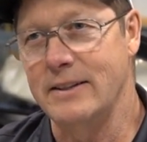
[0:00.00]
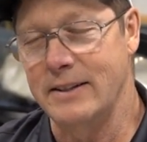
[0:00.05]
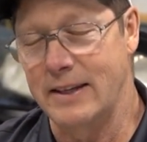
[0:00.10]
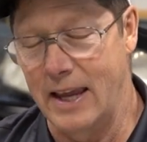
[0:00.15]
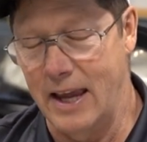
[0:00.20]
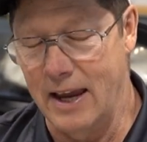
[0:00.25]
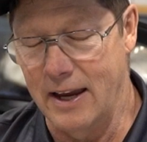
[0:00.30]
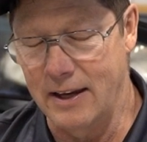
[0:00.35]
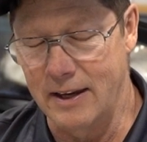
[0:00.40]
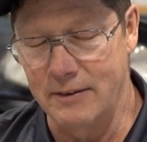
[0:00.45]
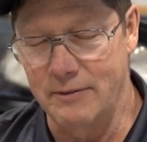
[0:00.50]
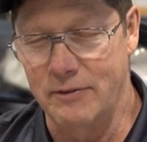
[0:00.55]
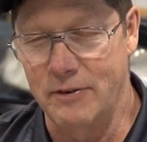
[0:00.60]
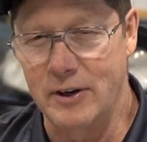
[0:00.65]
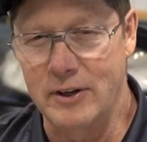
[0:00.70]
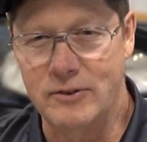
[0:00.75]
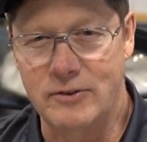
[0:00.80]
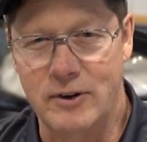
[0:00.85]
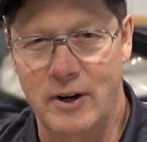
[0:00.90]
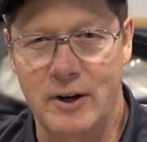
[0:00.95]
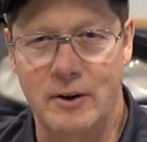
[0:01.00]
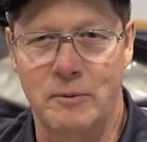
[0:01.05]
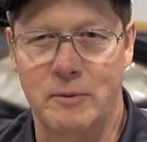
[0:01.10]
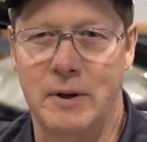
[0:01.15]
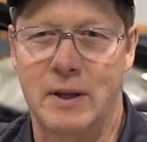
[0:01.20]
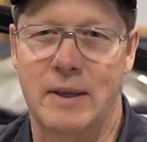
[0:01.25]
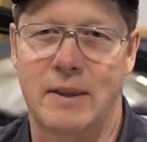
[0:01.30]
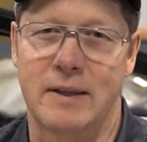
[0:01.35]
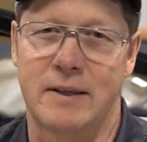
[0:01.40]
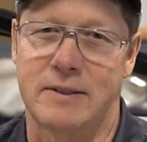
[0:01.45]
can get frustrated
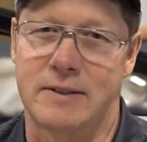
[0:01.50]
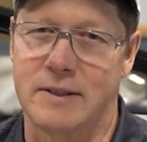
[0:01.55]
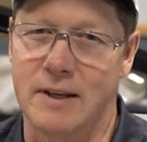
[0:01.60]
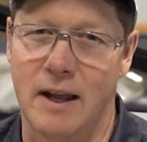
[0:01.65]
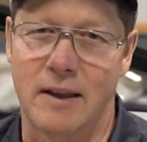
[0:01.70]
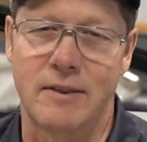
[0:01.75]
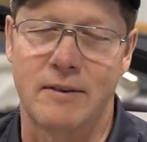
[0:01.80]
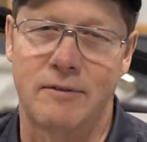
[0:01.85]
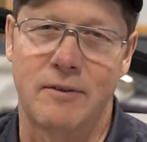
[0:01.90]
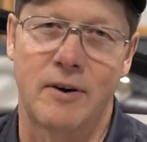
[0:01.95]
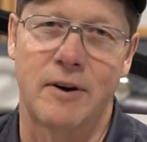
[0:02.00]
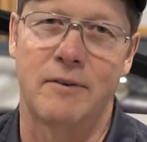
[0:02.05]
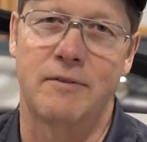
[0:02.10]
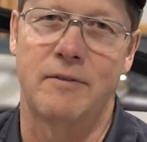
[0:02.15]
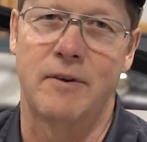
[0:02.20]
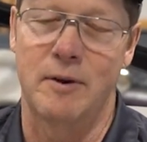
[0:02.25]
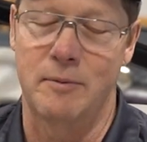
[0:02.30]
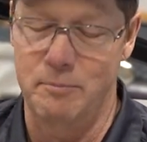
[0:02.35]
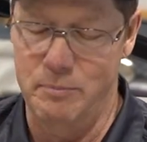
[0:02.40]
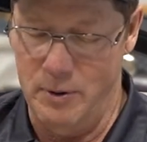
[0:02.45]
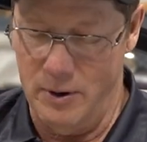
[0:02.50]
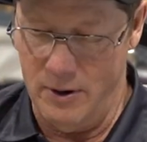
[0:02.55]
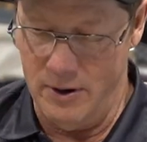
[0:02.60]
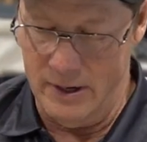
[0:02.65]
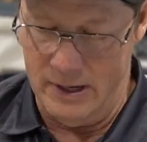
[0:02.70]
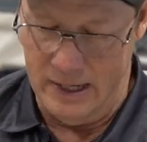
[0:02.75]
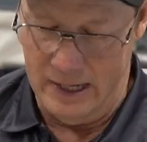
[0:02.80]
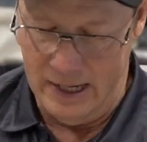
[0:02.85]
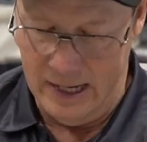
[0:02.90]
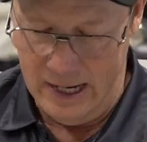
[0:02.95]
with. It's not the very fun
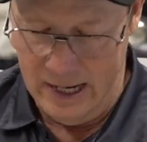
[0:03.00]
part.